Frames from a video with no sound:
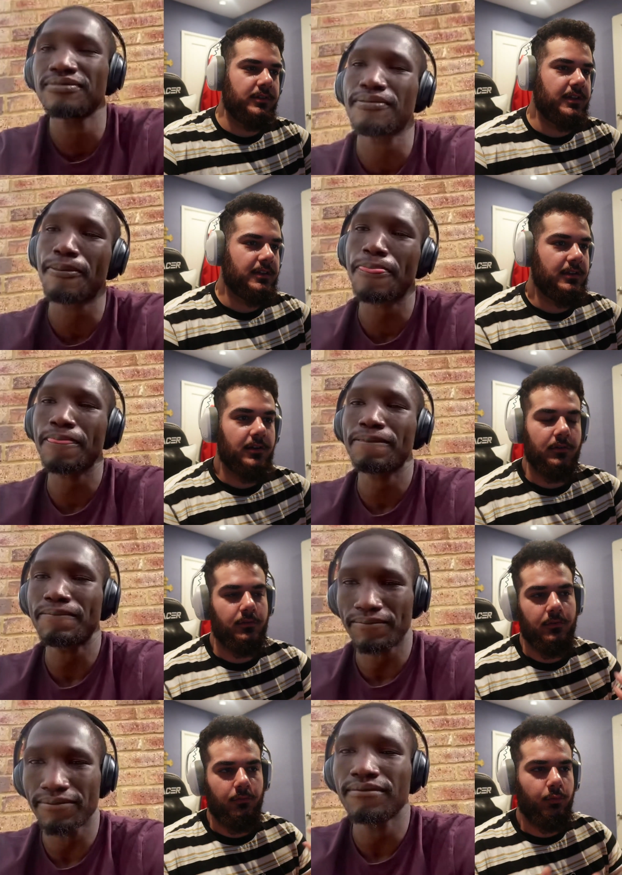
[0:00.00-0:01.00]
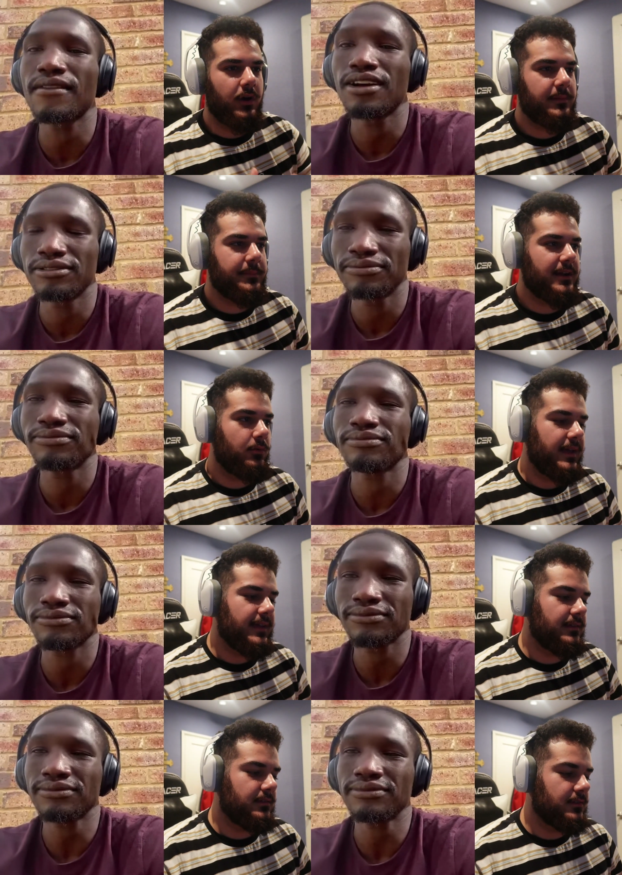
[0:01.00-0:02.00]
Speaker 1: and you know what a better way
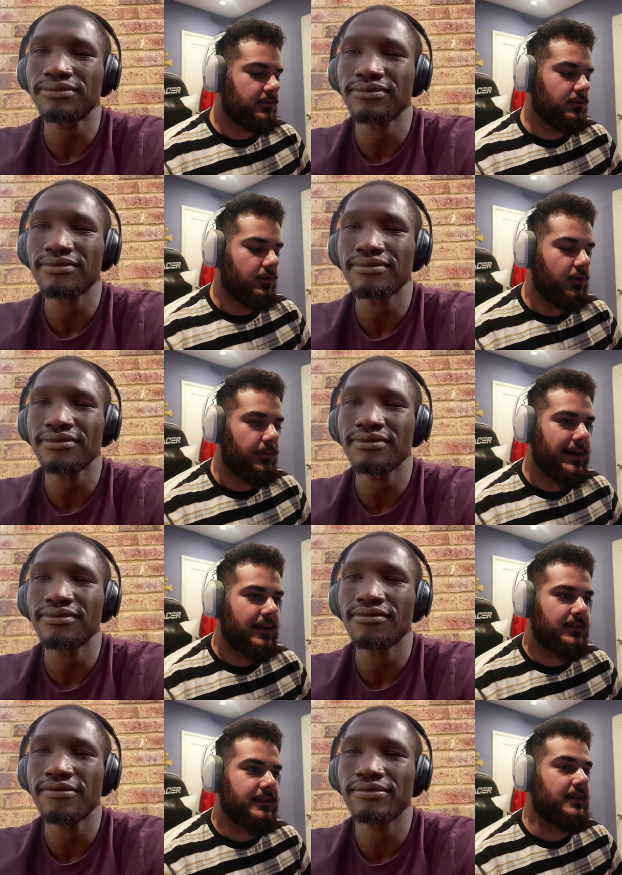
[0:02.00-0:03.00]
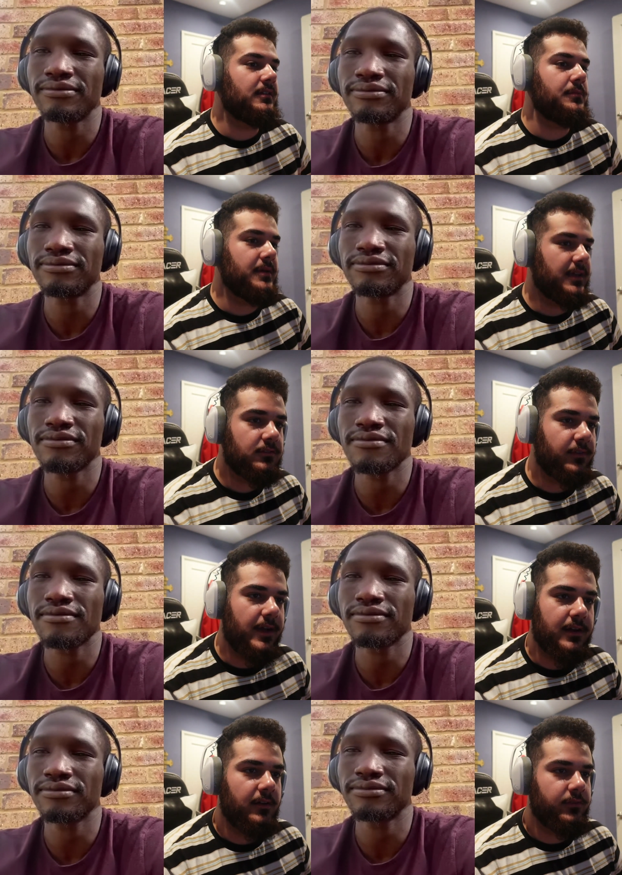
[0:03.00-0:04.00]
to do go about it than in the biggest
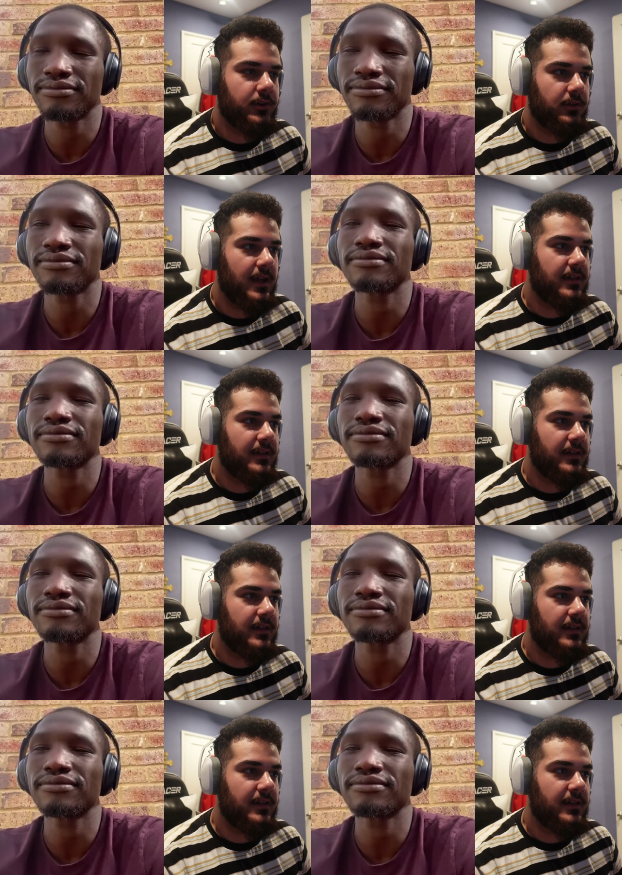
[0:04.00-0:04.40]
fight of your life,